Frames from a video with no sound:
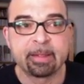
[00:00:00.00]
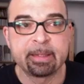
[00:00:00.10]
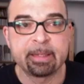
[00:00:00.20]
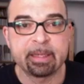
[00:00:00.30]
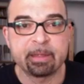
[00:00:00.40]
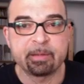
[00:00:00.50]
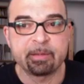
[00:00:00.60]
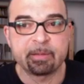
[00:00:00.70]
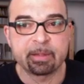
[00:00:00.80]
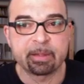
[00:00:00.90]

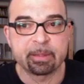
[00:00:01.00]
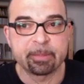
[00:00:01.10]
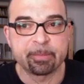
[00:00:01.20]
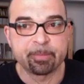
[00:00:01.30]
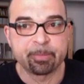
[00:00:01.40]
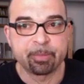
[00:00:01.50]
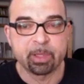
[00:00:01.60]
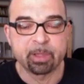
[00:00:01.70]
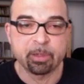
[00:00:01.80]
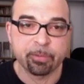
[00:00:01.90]
these
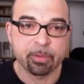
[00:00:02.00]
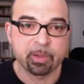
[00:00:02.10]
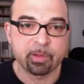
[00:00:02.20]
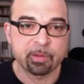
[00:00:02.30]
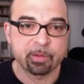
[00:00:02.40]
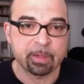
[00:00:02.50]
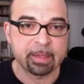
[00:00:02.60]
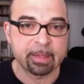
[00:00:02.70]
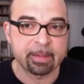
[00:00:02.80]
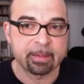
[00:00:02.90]
the differences
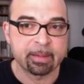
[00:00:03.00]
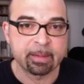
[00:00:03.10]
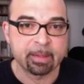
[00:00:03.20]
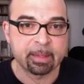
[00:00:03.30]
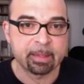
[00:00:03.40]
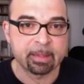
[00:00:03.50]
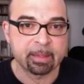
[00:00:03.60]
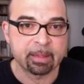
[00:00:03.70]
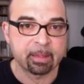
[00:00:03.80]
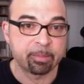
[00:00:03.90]
in
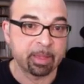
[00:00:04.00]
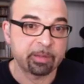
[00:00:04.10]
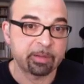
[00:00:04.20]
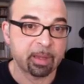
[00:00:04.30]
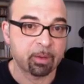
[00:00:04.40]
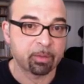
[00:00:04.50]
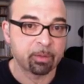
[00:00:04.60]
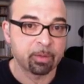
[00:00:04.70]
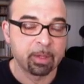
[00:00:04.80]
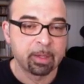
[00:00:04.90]
the bass sound
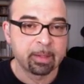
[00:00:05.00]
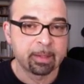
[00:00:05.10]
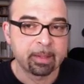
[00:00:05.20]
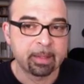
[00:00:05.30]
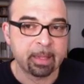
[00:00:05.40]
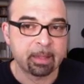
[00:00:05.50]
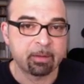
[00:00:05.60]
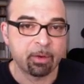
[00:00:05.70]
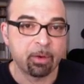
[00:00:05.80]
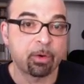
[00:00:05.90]
get
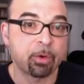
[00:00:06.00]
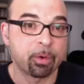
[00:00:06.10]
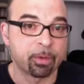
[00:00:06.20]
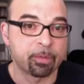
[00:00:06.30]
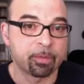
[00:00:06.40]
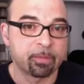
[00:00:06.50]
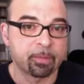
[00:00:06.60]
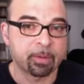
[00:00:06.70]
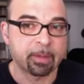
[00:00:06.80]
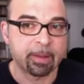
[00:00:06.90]
heard,
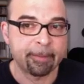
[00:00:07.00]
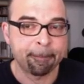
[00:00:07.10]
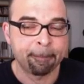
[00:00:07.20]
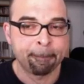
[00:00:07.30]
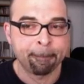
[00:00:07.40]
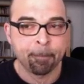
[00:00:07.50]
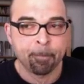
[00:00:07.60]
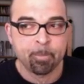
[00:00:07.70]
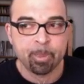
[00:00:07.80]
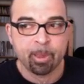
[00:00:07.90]
okay?
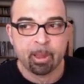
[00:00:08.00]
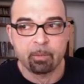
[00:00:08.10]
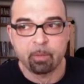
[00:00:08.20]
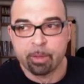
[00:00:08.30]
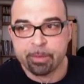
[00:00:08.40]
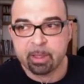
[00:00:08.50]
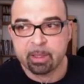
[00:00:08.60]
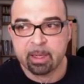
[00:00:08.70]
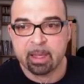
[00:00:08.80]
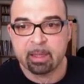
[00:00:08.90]
And one thing
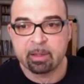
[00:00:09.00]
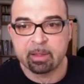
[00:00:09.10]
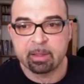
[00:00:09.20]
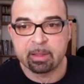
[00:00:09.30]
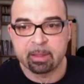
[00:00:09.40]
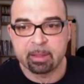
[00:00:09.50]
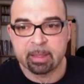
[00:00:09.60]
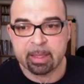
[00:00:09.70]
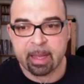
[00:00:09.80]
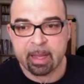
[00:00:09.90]
that
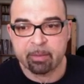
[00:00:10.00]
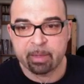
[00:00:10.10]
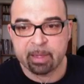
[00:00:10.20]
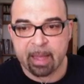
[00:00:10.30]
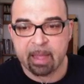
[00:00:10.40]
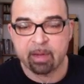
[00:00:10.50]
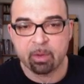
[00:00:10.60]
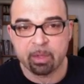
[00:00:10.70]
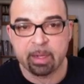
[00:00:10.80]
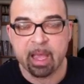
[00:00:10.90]
I relied
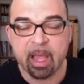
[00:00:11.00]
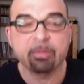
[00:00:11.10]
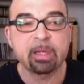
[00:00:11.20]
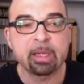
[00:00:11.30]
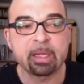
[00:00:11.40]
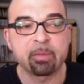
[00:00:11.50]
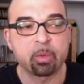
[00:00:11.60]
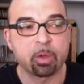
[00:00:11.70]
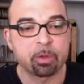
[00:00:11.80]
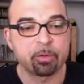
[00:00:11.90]
on heavily
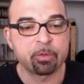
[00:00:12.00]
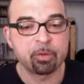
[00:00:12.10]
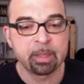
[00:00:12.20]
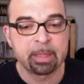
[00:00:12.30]
was